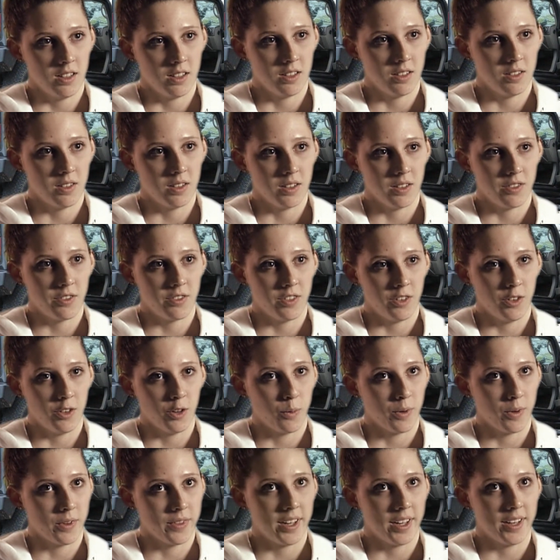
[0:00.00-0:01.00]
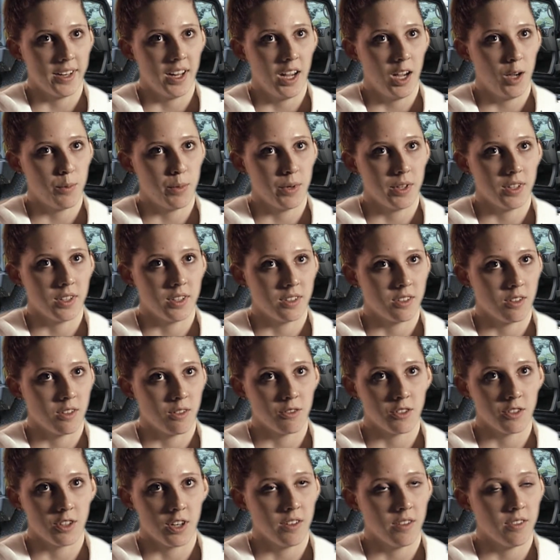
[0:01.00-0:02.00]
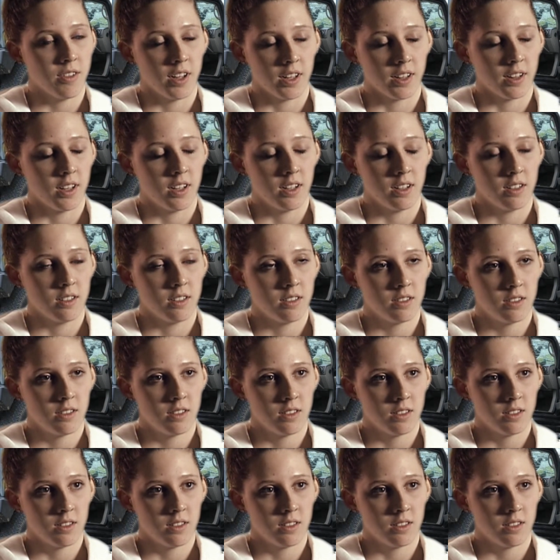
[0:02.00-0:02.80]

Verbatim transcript: And if you don't want that to happen, then don't drive like that